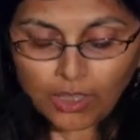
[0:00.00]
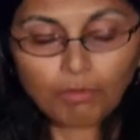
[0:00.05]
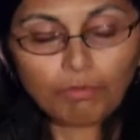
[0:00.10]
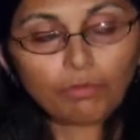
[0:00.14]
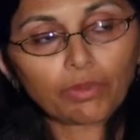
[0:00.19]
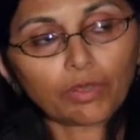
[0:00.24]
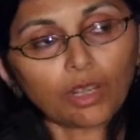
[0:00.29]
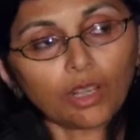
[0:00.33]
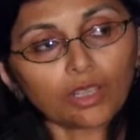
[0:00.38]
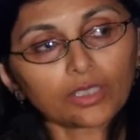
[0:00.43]

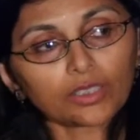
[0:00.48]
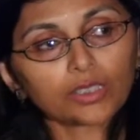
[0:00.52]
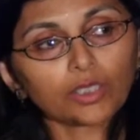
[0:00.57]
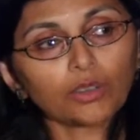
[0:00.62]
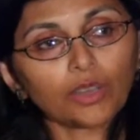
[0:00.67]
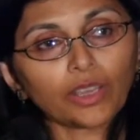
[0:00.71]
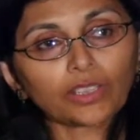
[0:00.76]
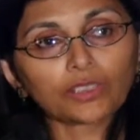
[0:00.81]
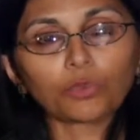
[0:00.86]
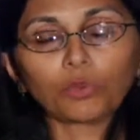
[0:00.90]
but also
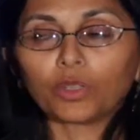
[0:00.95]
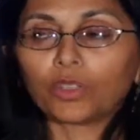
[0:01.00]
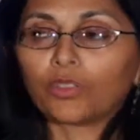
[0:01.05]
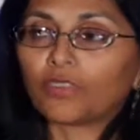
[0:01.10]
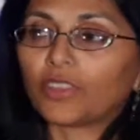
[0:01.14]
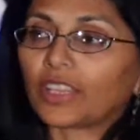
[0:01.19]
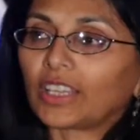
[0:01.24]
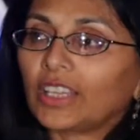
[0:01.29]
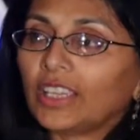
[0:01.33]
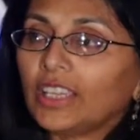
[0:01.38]
as one of
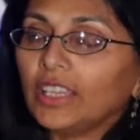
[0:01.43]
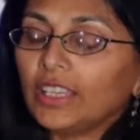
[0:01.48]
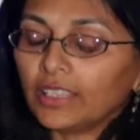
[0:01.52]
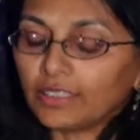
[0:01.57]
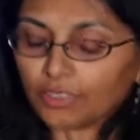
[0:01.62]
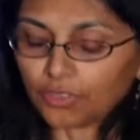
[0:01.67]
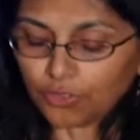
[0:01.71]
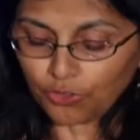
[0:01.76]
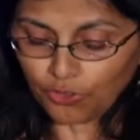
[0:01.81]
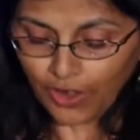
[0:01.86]
the key
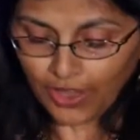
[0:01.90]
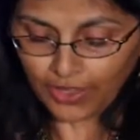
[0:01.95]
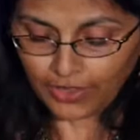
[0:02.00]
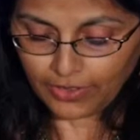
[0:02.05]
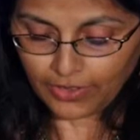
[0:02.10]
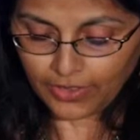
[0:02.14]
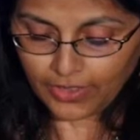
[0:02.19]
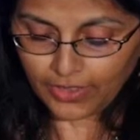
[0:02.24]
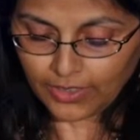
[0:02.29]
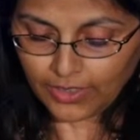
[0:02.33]

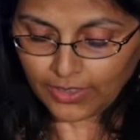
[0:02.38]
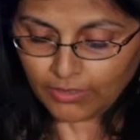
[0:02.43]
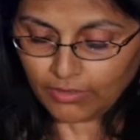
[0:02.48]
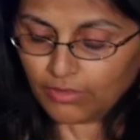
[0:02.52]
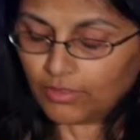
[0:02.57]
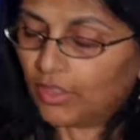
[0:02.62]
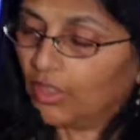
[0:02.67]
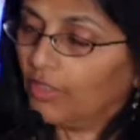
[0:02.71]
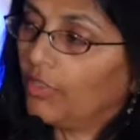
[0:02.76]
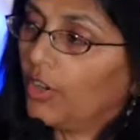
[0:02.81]
strengths
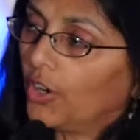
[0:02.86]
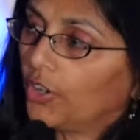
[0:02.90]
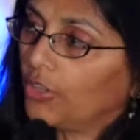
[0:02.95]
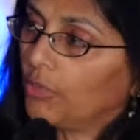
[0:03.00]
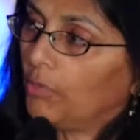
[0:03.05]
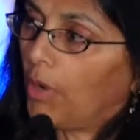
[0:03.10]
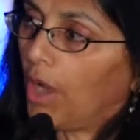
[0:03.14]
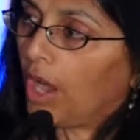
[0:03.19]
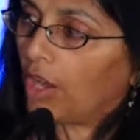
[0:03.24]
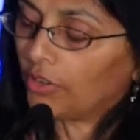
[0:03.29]
of our
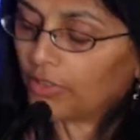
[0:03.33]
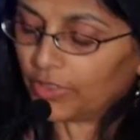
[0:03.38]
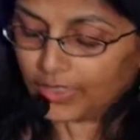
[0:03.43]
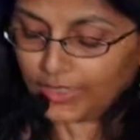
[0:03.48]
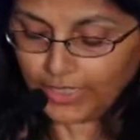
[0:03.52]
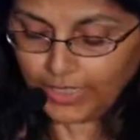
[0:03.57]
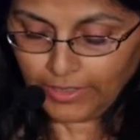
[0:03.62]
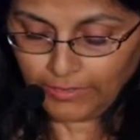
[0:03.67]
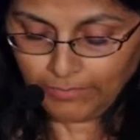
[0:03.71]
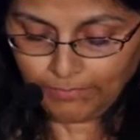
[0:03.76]

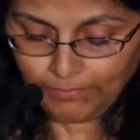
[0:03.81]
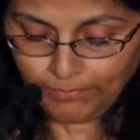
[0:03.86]
democracy.